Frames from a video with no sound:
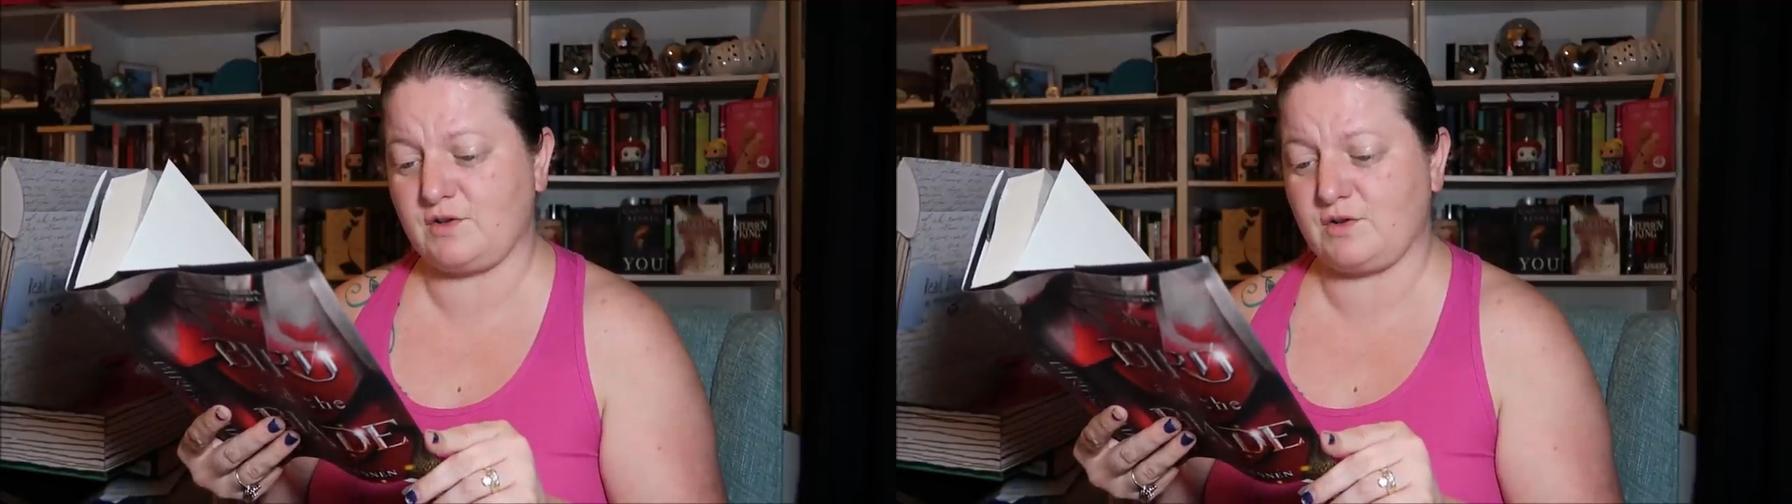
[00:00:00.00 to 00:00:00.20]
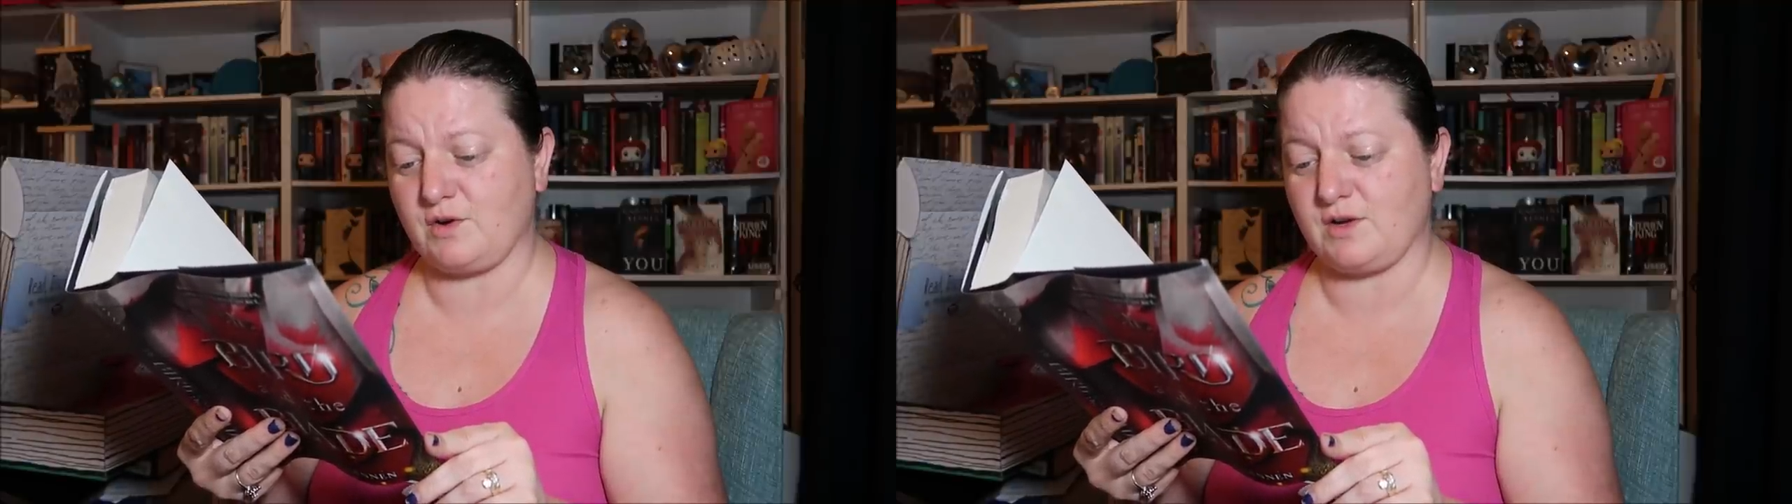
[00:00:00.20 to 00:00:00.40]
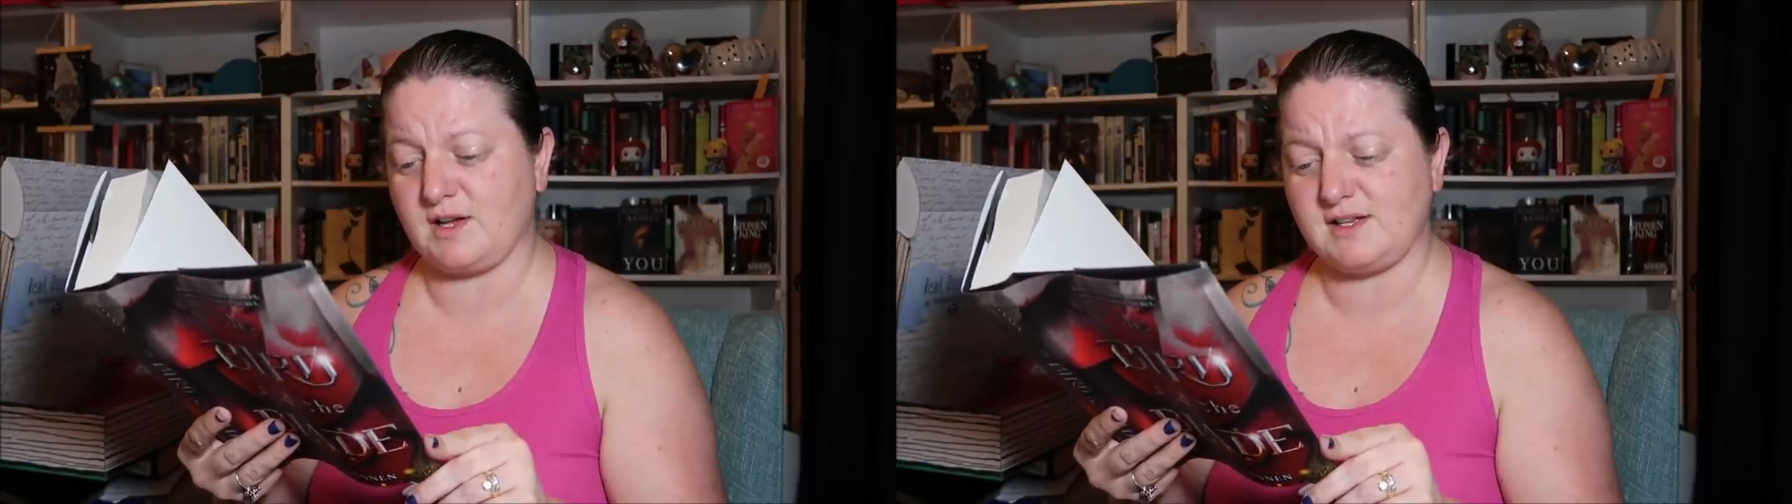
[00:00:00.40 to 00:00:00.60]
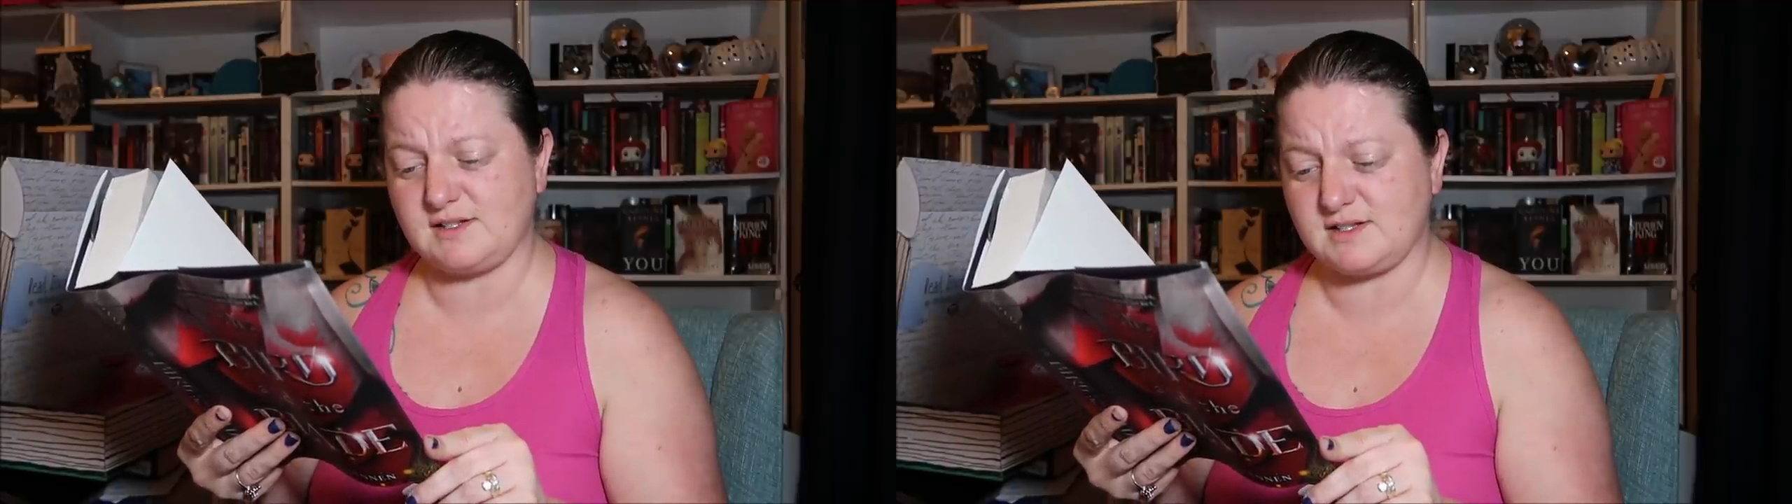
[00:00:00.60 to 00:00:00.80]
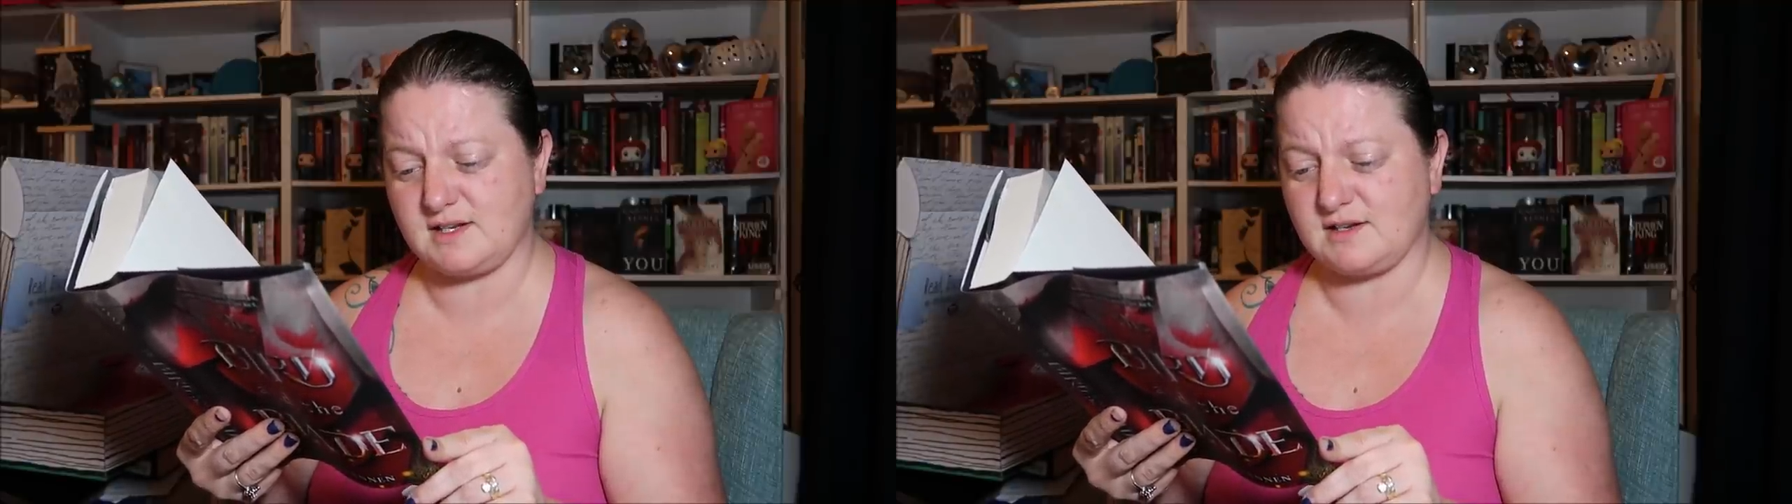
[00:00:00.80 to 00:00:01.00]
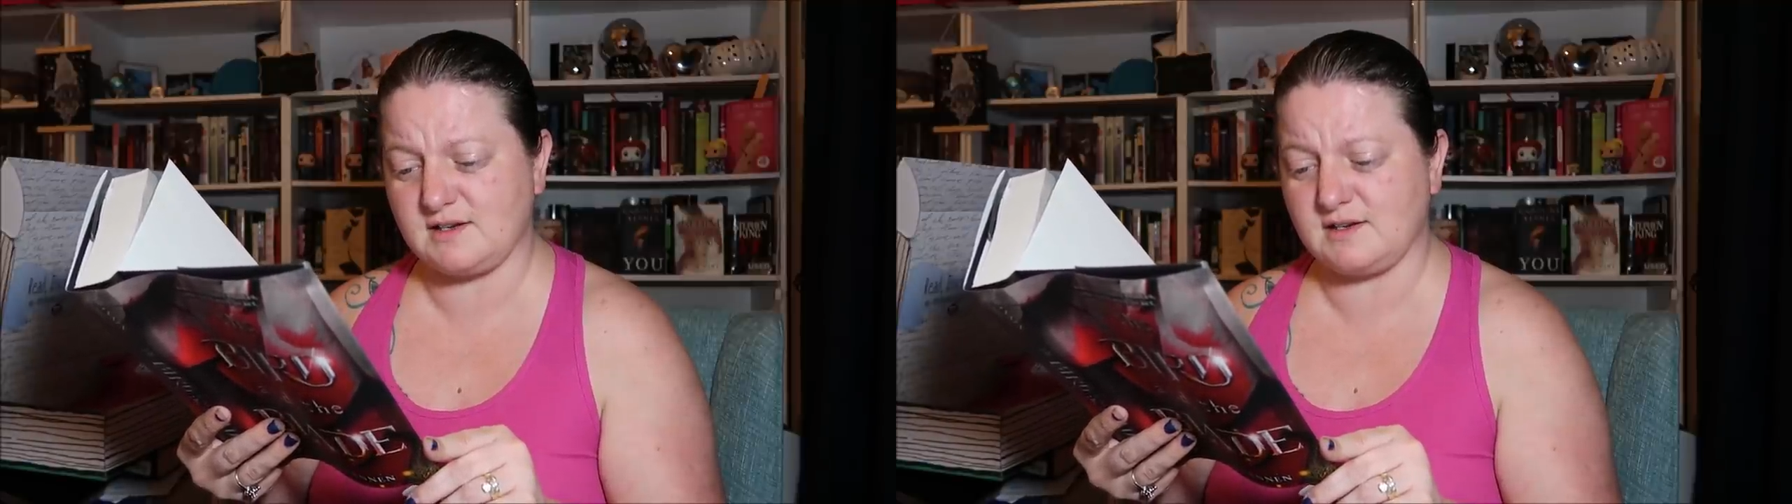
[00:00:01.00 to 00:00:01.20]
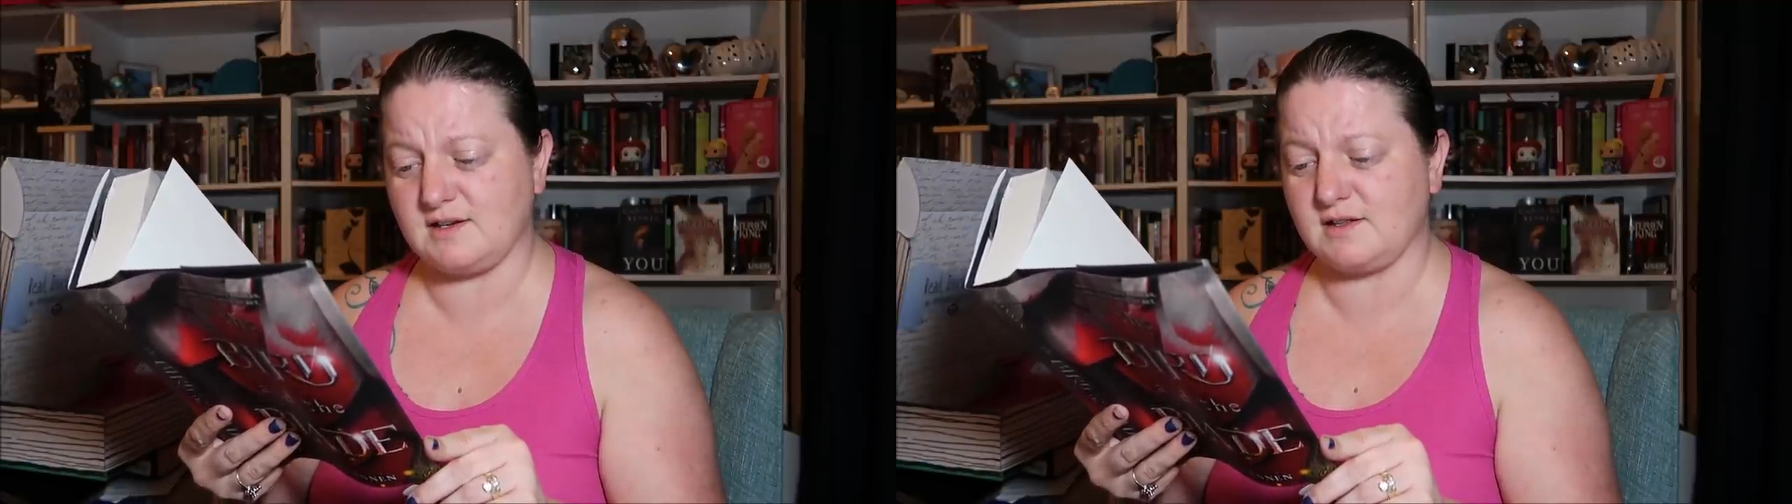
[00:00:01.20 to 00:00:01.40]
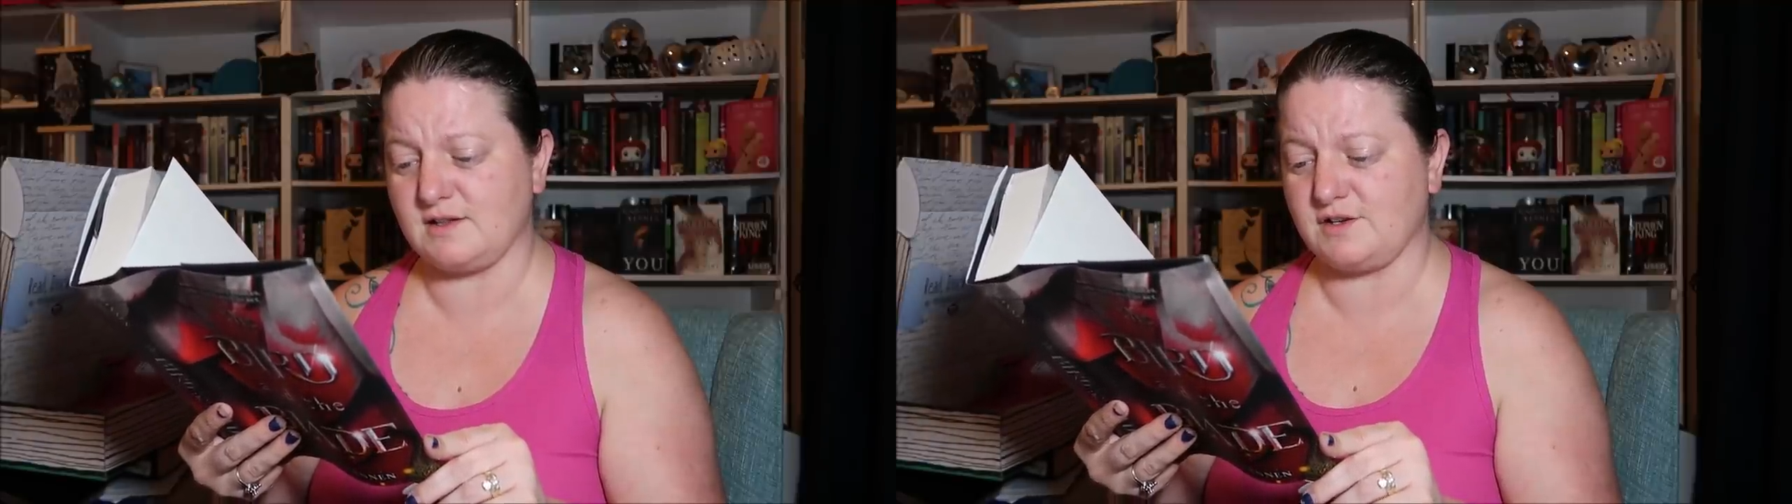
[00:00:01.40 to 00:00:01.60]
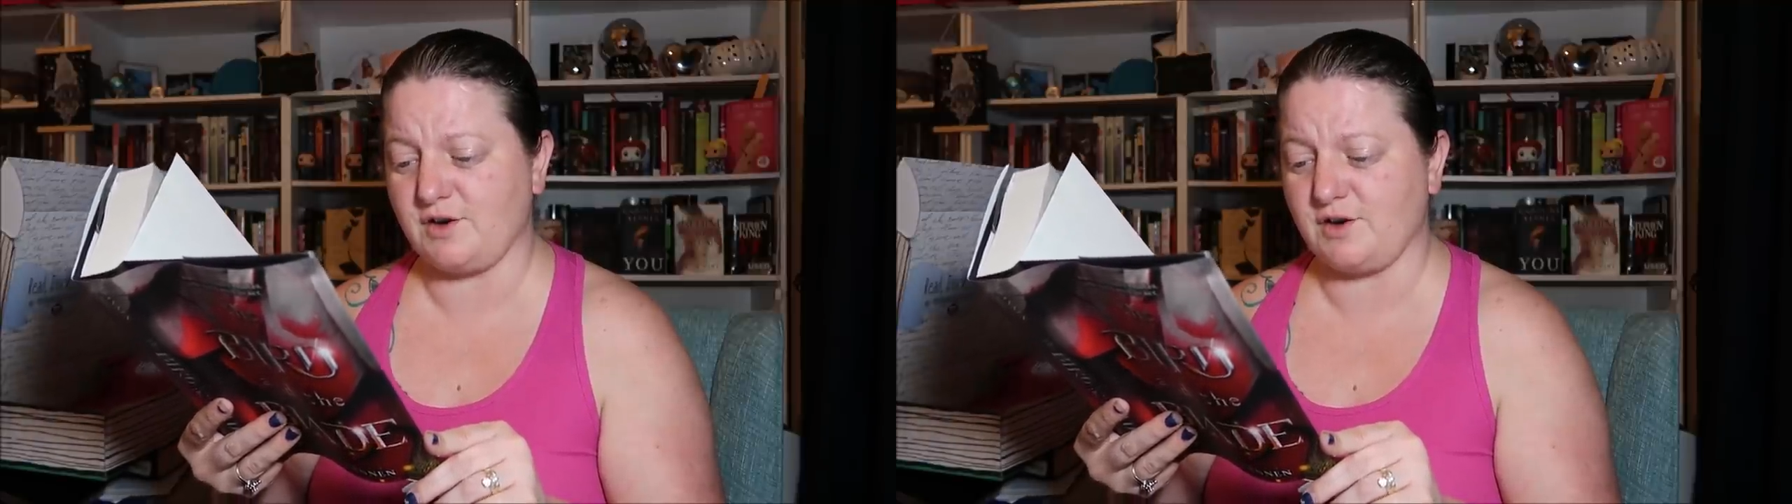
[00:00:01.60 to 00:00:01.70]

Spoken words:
the